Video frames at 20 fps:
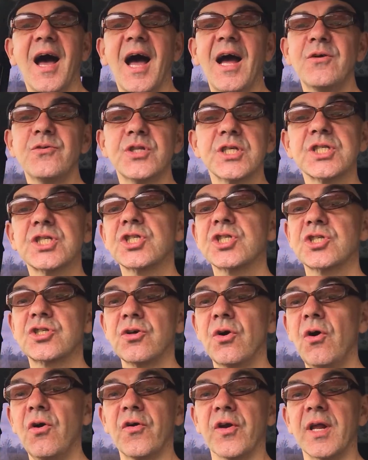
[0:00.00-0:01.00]
How this
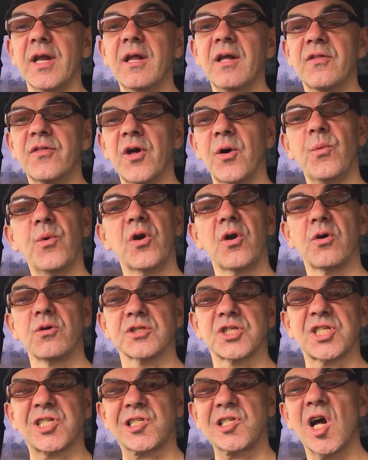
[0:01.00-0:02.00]
story that we're all
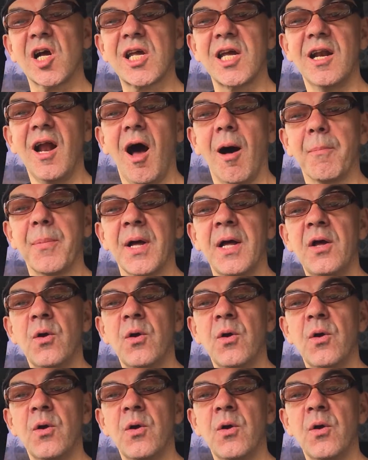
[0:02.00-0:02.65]
sucking up